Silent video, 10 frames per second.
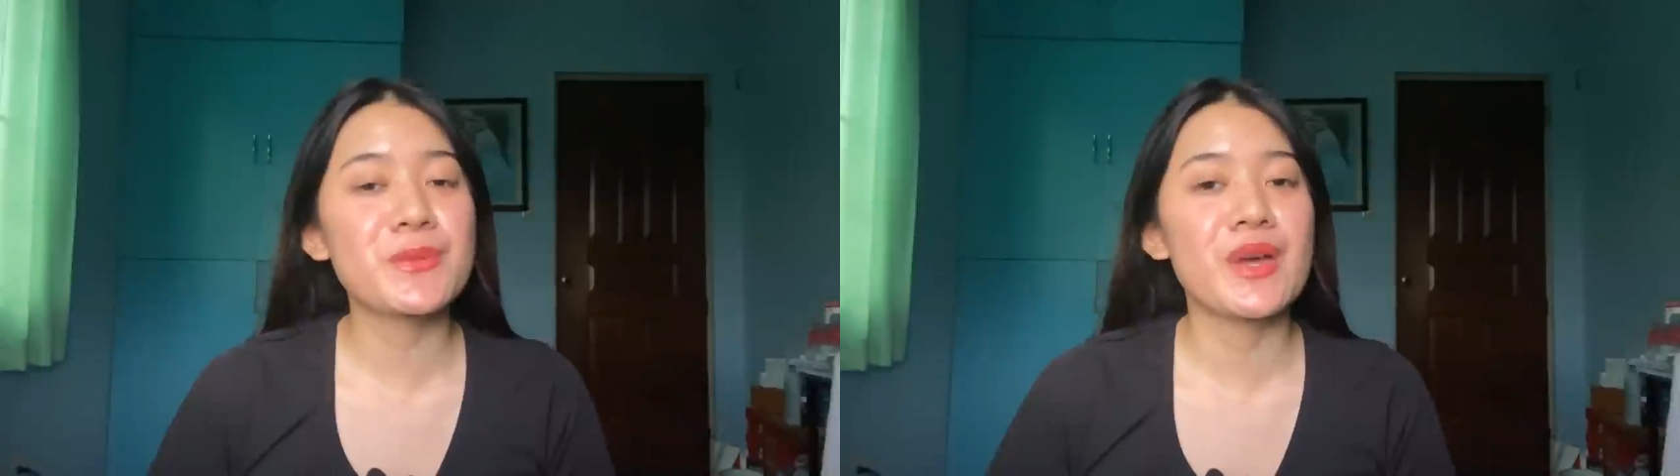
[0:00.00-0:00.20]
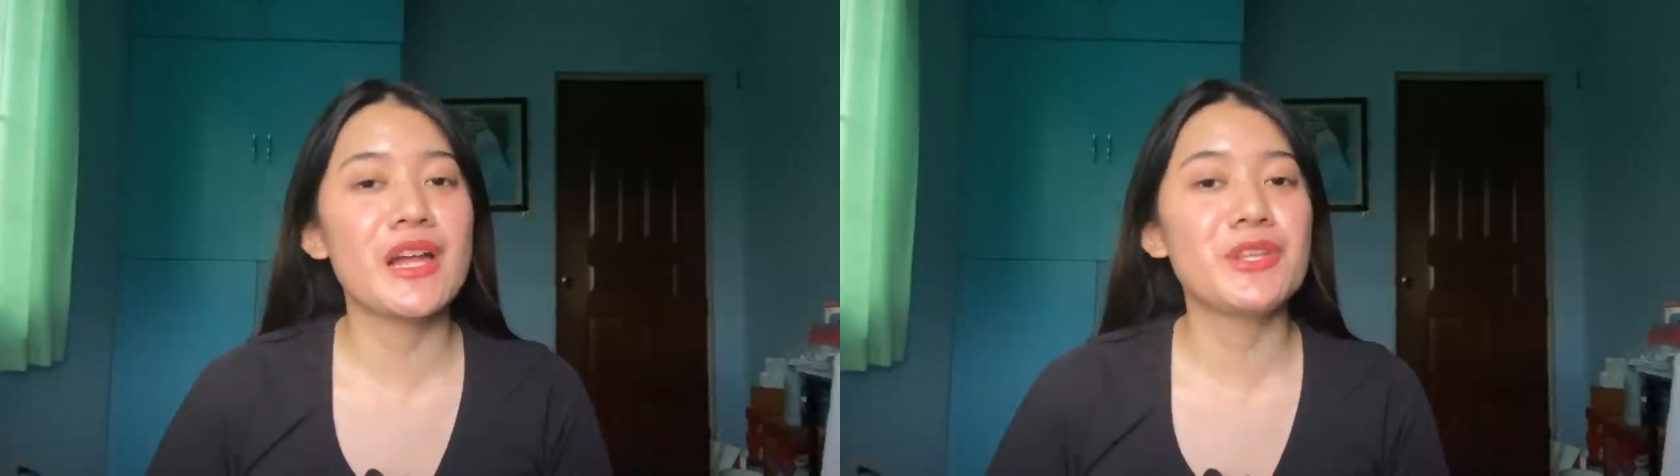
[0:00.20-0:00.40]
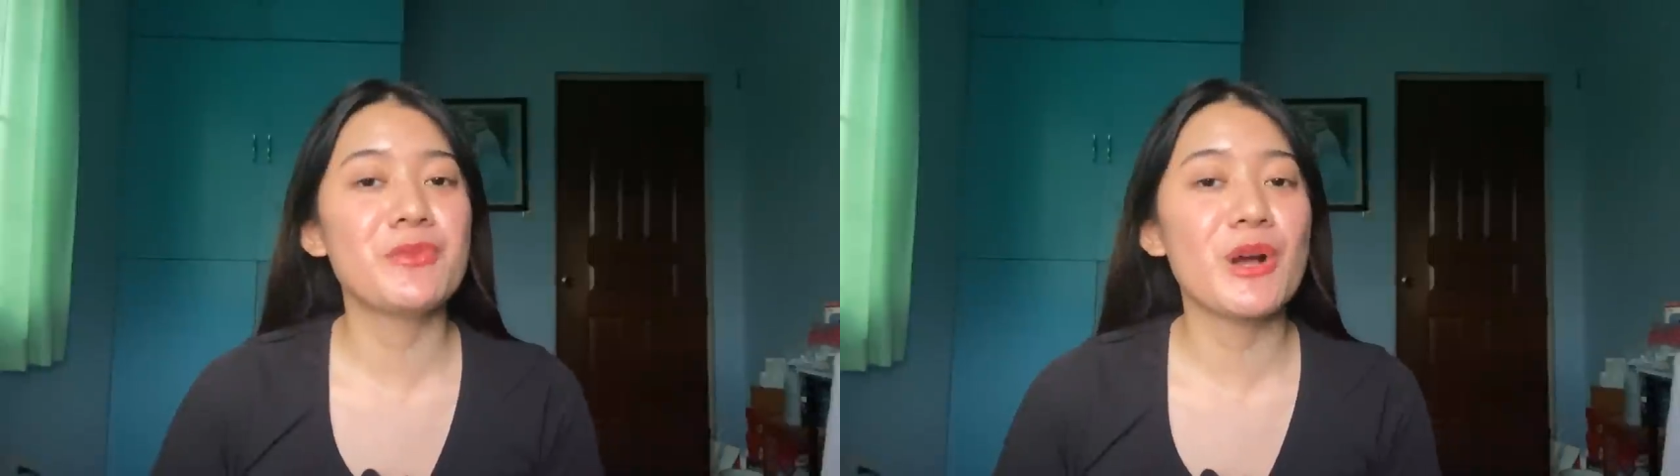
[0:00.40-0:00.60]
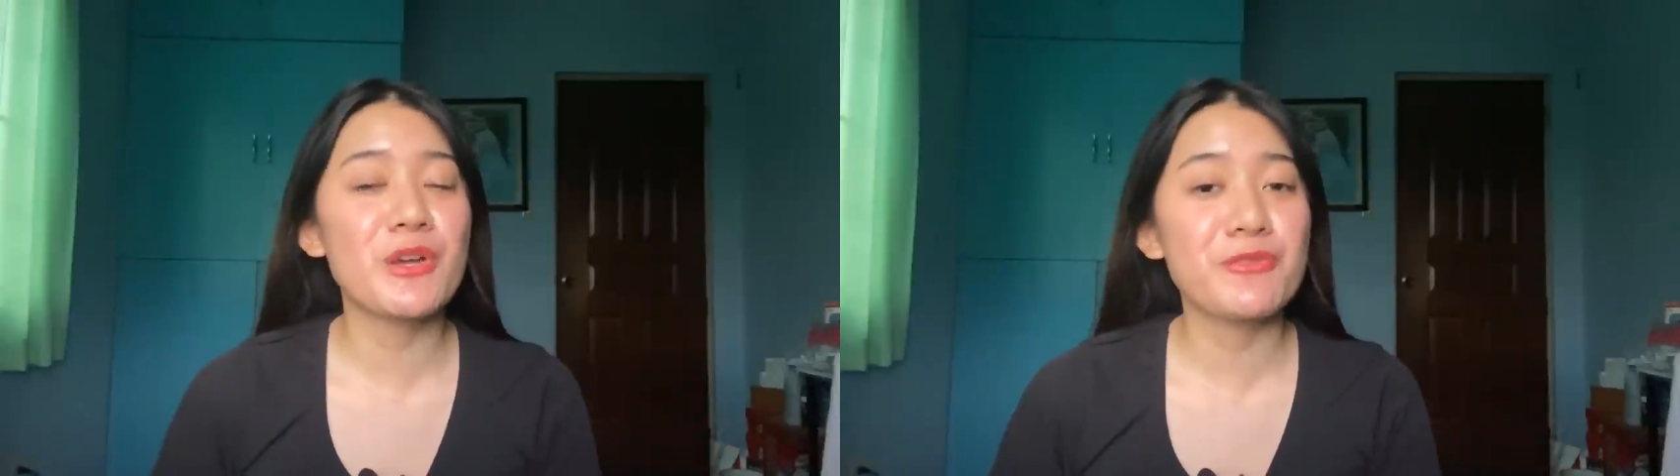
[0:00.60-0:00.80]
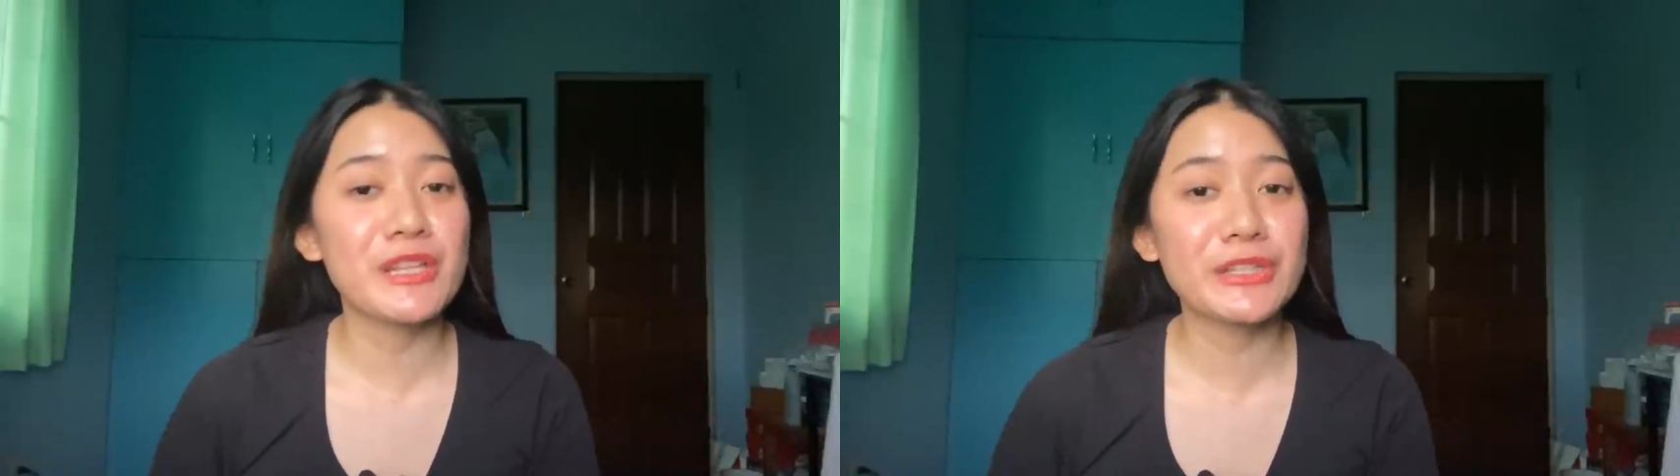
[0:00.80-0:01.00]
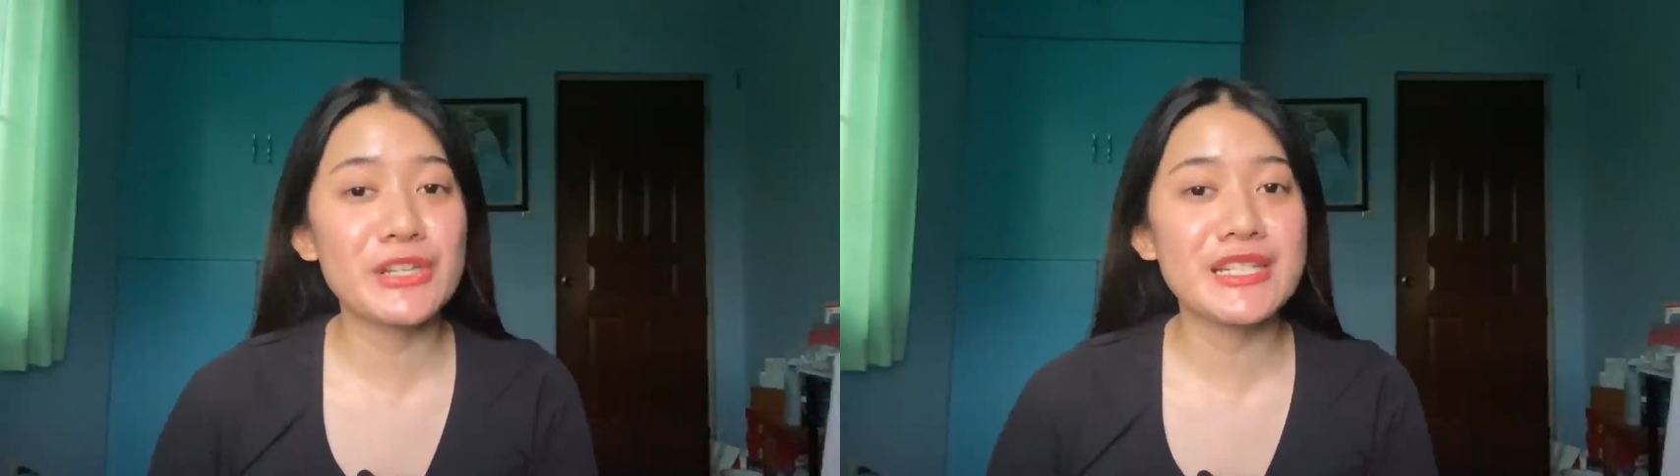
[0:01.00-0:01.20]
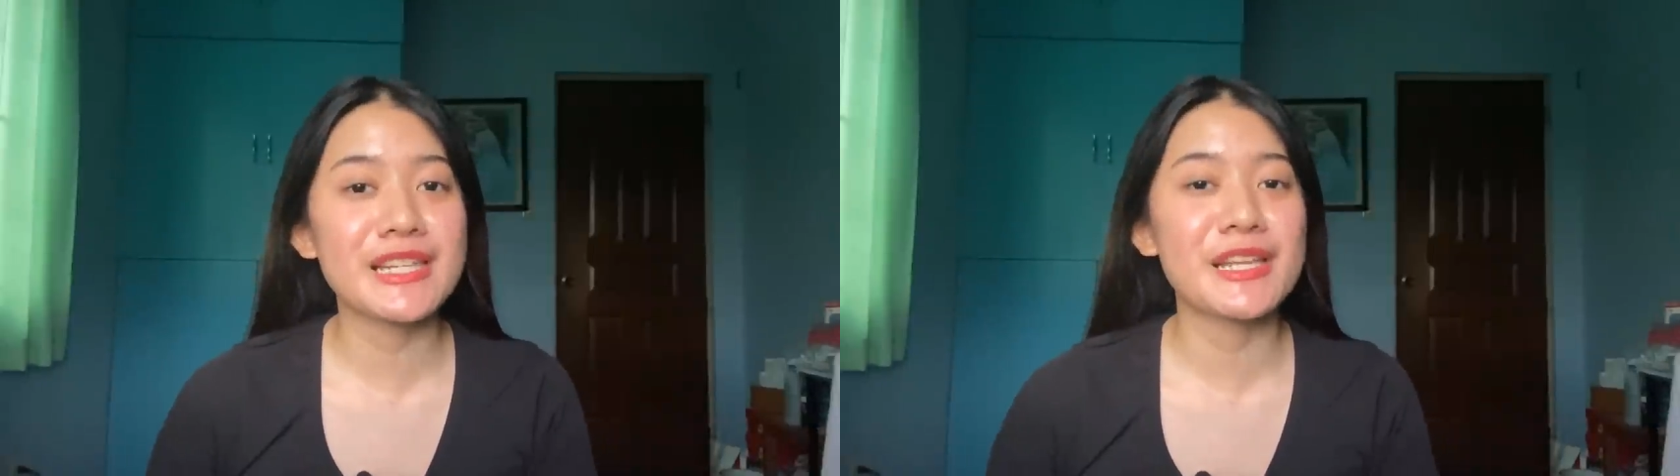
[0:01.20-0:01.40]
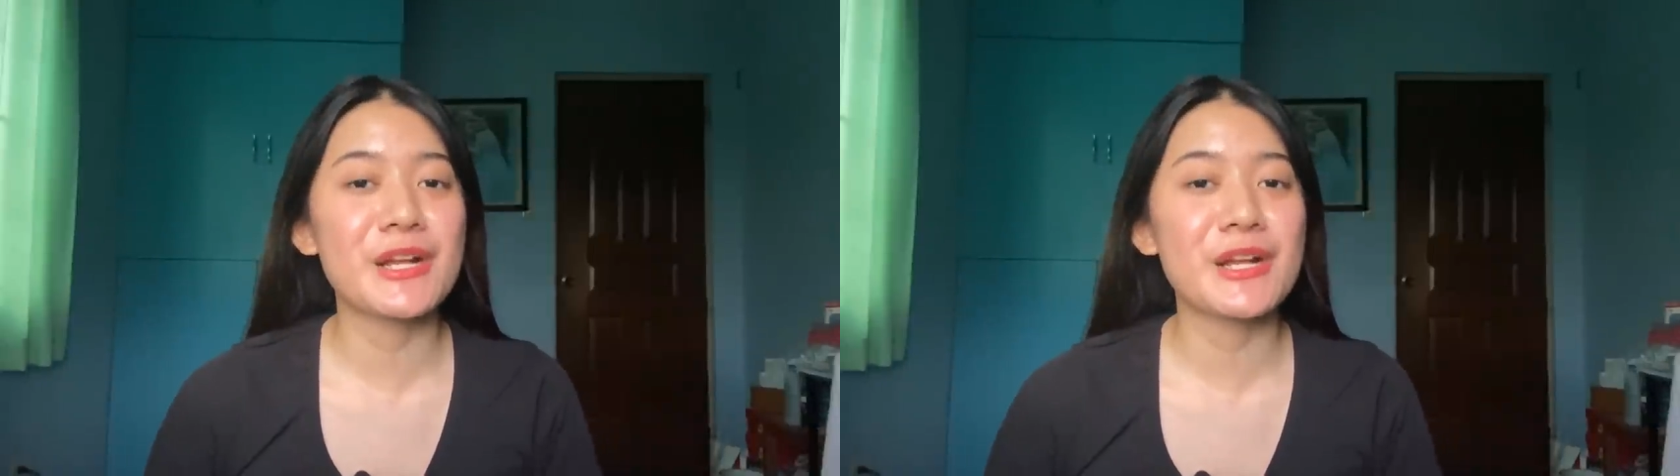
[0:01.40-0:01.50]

well yung mga filters na